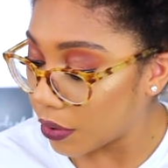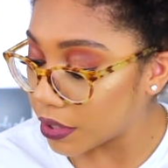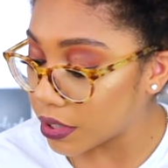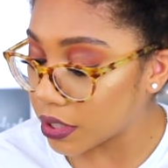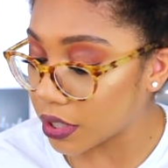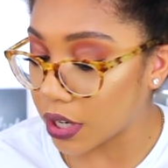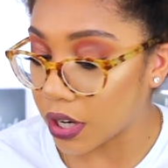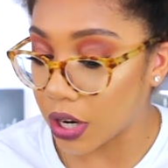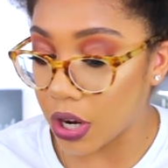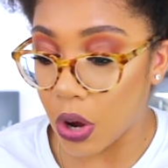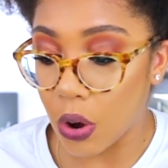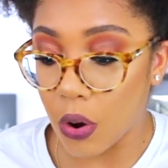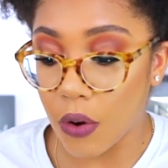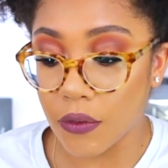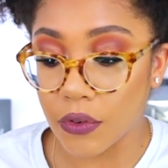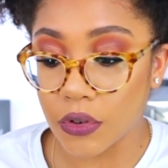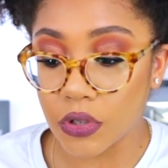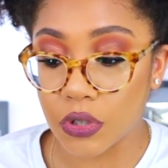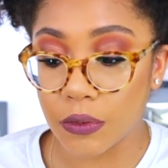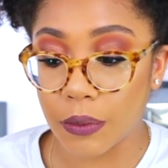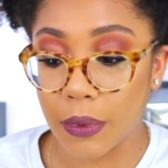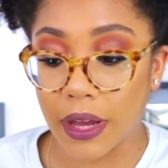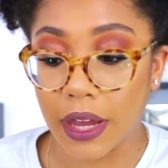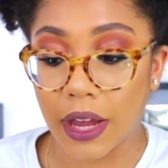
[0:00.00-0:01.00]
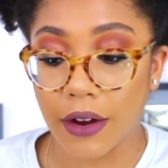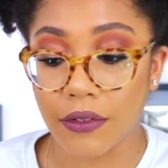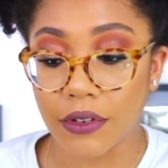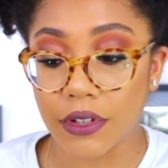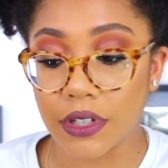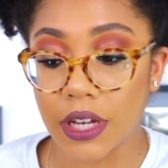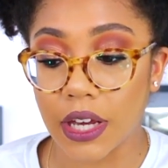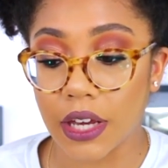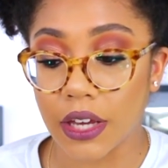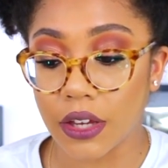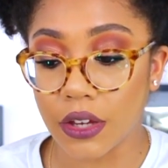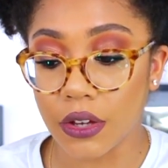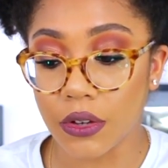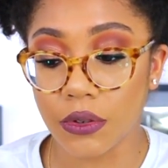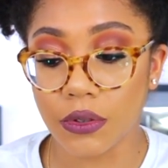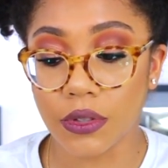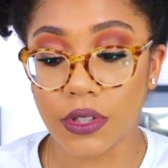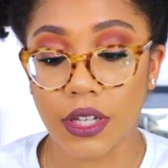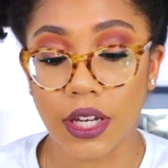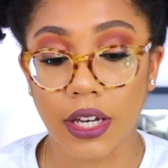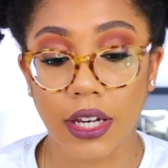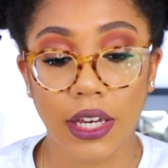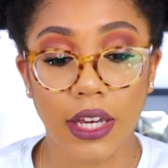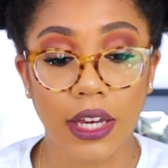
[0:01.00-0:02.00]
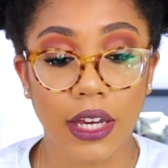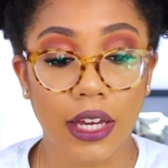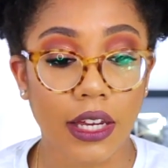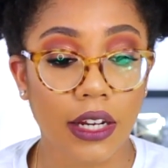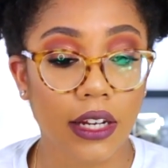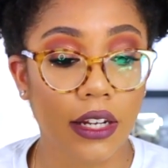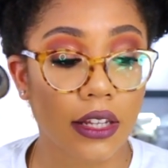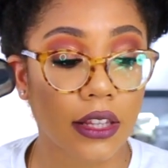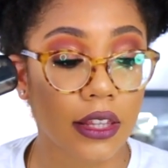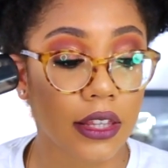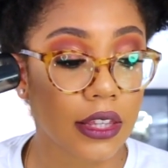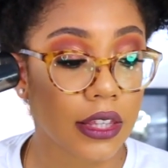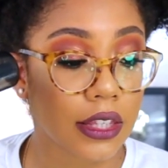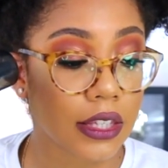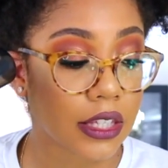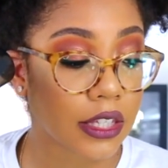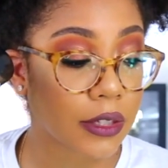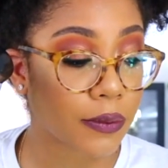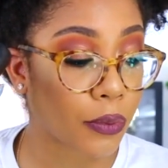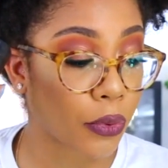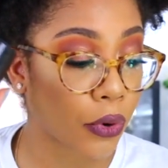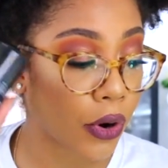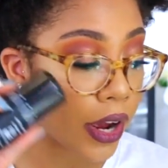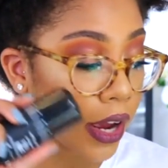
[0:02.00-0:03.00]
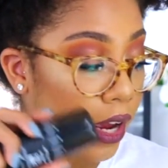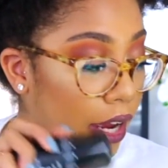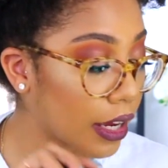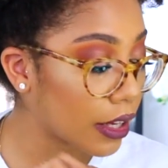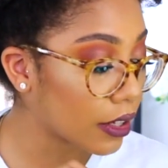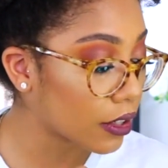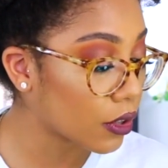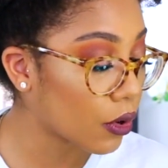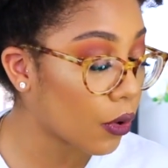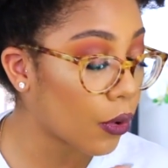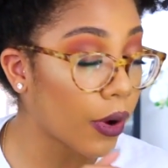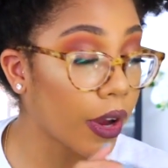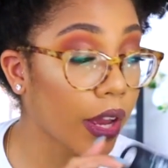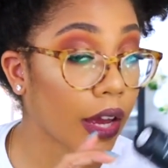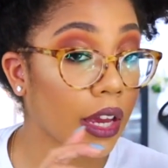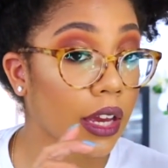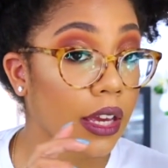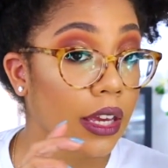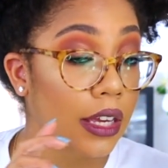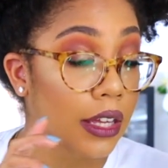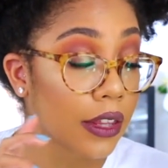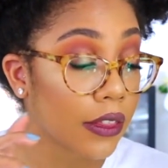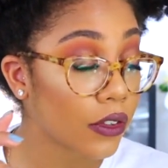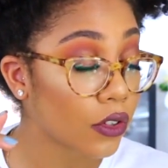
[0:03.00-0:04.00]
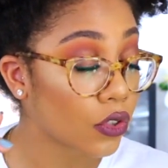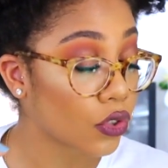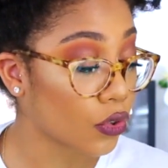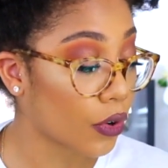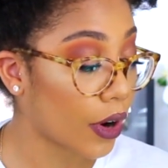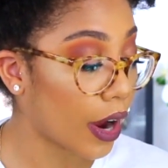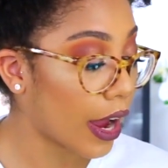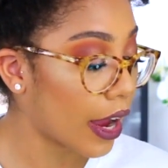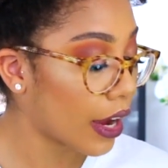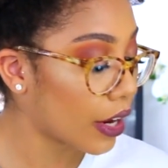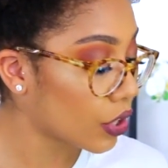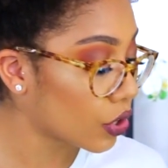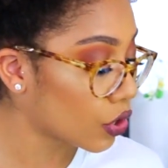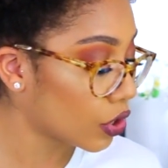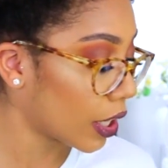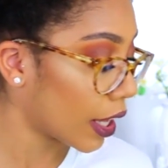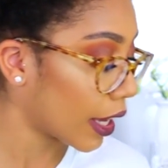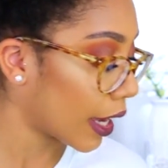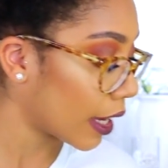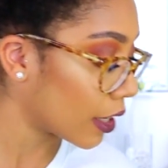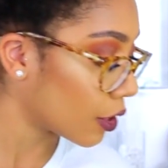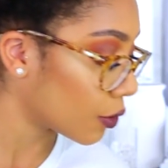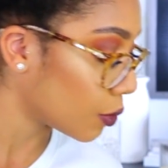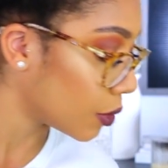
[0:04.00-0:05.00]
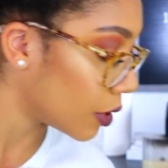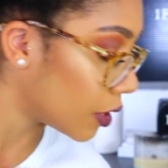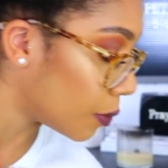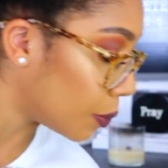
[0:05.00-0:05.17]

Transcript: It's gonna go over to my everyday use. Again, the spray is going in the trash, like, as we